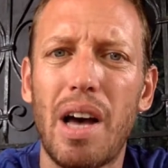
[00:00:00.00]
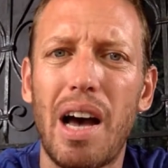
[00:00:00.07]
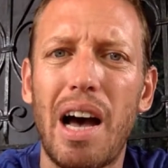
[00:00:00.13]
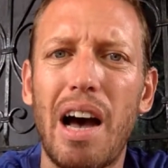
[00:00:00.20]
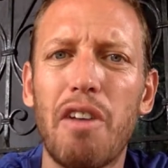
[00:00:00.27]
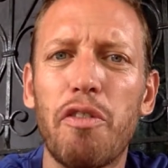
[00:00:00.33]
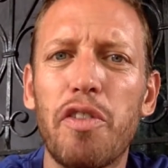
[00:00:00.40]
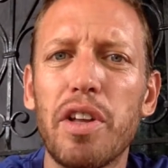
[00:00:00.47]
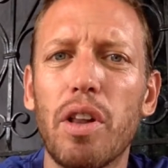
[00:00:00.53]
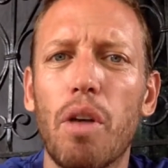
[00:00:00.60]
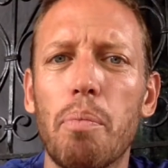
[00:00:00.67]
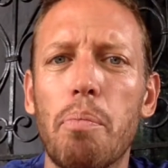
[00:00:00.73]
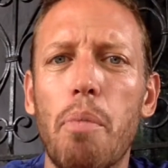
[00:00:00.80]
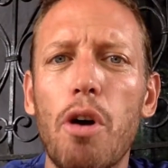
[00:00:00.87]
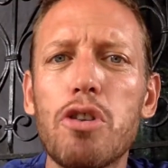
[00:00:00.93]
I feel
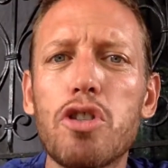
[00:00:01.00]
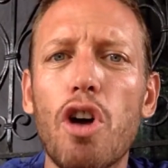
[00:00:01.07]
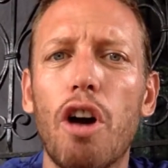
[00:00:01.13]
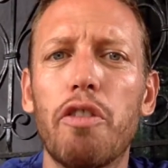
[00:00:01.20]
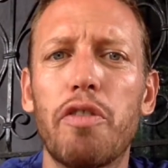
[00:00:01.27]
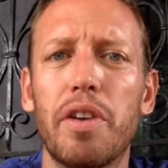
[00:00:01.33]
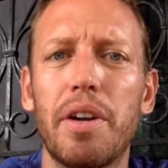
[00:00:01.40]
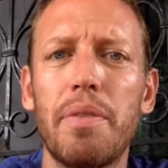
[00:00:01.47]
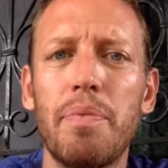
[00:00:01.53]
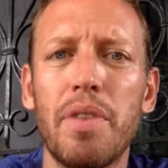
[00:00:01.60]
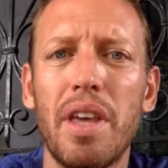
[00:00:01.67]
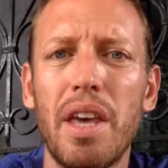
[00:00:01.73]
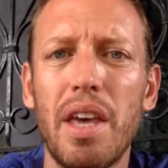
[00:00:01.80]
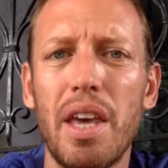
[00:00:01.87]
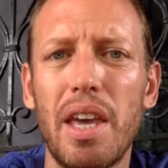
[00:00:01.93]
most often
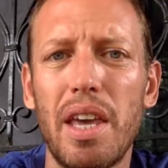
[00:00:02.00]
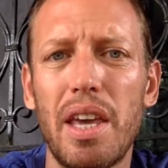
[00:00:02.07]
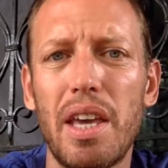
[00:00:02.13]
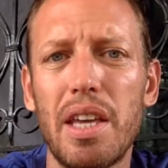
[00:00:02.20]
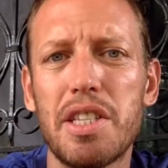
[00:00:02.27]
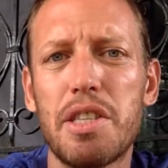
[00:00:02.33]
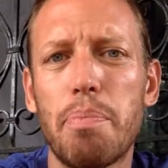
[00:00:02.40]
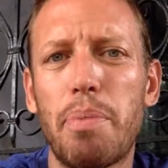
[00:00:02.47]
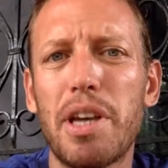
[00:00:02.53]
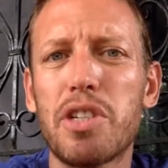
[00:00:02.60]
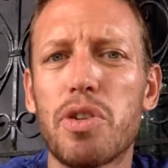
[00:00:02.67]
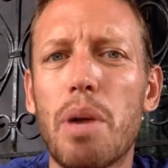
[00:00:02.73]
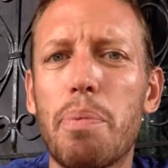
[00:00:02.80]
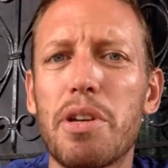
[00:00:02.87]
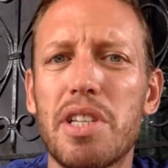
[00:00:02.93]
is the
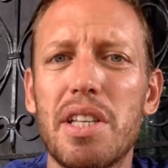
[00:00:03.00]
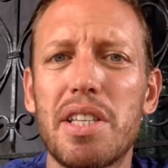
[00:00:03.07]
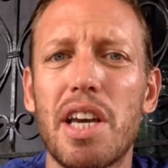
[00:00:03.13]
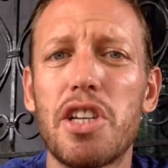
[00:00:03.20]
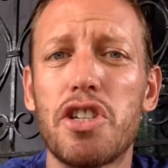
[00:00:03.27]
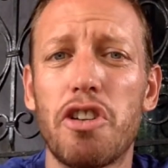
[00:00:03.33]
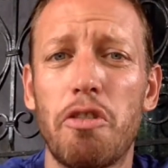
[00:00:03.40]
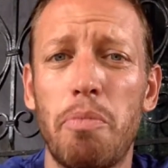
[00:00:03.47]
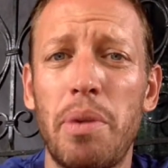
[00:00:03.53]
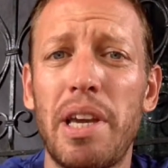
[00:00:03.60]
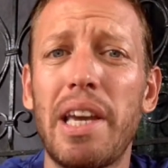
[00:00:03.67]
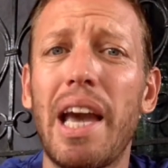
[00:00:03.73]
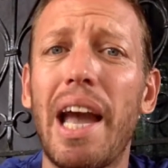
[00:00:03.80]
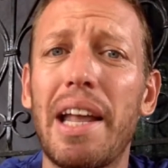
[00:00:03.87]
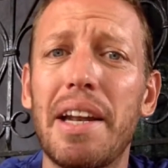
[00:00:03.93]
best representation of
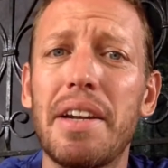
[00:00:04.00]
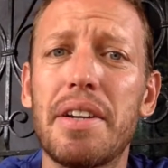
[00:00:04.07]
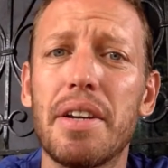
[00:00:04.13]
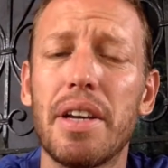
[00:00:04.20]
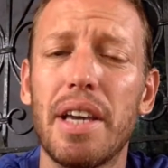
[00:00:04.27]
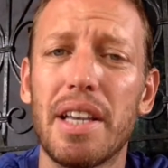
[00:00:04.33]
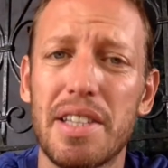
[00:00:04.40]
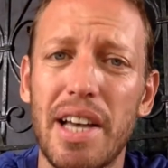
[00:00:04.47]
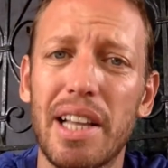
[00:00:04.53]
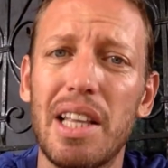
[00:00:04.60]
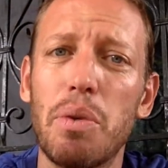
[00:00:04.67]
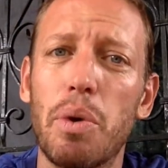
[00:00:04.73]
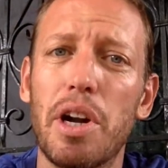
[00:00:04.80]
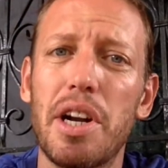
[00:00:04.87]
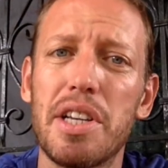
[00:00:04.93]
me and
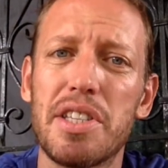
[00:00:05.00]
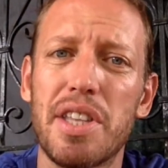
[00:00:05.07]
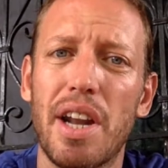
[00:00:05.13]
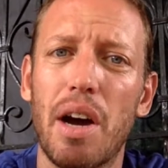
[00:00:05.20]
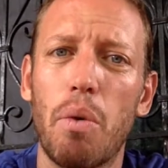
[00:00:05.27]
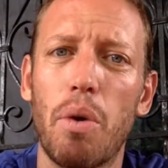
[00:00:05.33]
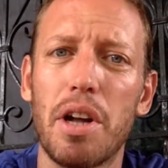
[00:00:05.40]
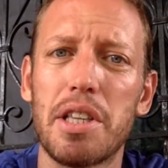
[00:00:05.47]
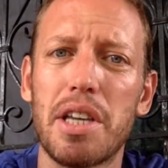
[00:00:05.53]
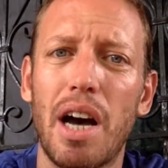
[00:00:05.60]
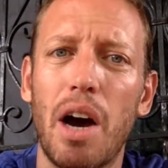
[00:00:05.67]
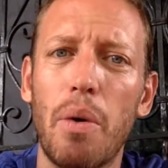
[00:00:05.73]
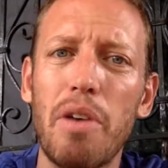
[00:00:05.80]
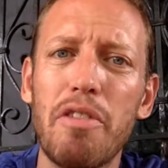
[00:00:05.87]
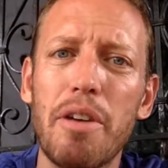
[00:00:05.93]
exactly what it is that I want.
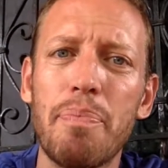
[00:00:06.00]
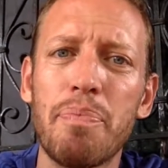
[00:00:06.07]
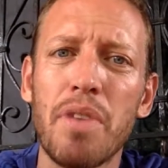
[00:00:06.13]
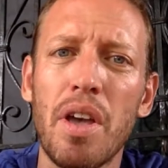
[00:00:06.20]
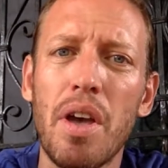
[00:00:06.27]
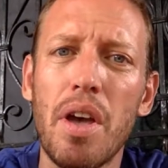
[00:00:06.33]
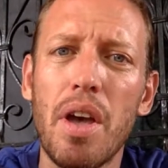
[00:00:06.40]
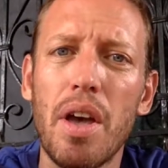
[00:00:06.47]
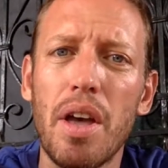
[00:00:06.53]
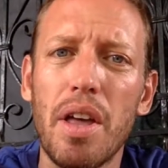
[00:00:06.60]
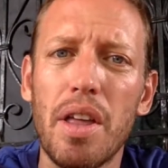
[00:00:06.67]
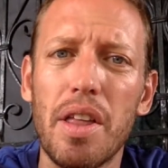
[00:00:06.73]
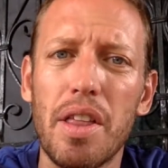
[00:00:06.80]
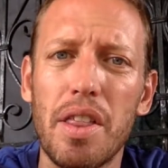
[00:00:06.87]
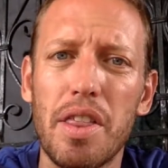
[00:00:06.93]
However,
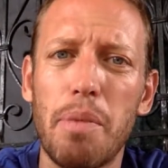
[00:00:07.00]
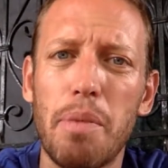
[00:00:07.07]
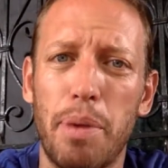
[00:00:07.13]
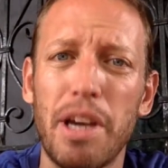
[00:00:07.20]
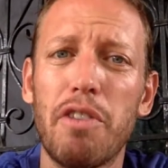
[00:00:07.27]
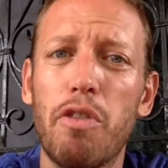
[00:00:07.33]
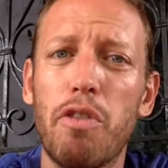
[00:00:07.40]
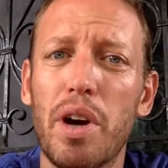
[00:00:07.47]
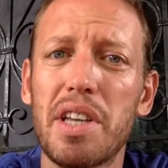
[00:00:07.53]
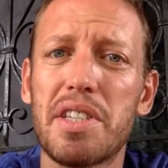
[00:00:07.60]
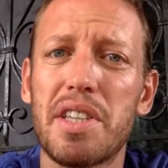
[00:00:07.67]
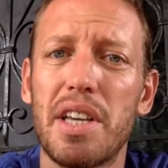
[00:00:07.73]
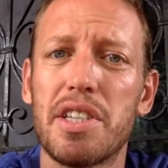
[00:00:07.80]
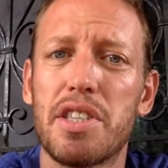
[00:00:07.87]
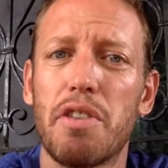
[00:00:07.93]
the big
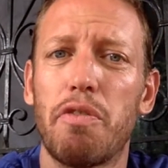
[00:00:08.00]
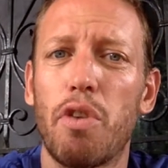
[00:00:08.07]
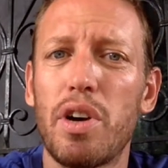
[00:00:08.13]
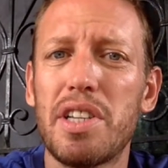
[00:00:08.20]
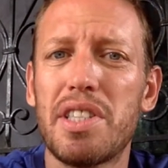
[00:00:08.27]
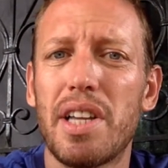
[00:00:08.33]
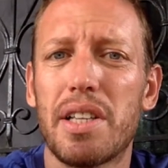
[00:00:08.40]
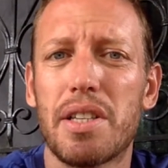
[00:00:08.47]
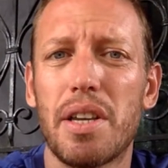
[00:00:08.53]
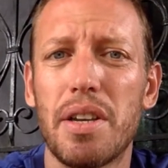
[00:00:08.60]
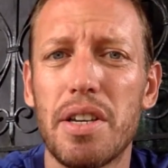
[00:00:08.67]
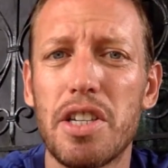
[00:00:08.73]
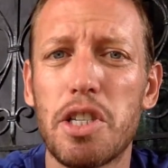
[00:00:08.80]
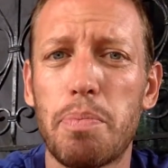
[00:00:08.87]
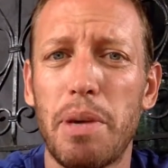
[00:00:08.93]
voice is the voice that
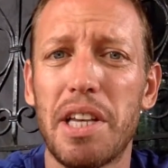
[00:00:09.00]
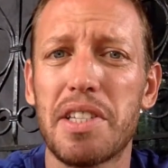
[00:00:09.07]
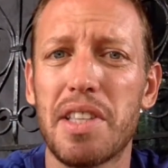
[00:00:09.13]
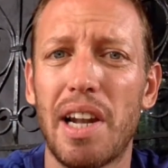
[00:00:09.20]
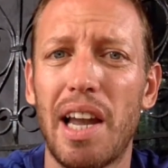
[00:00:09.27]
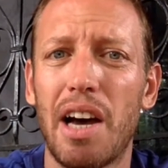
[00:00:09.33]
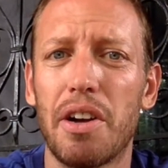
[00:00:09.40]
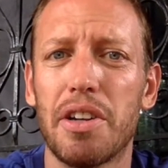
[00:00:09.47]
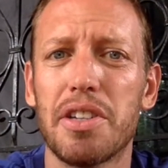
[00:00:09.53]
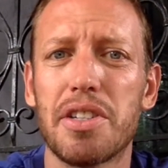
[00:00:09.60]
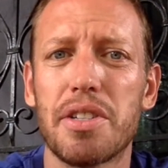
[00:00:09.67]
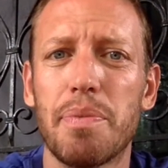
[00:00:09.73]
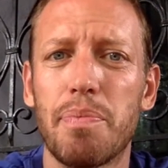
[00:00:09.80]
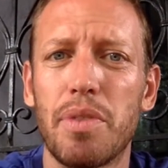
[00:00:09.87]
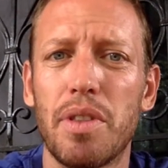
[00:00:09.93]
speaks the
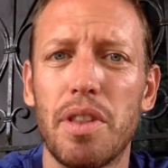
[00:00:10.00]
loudest.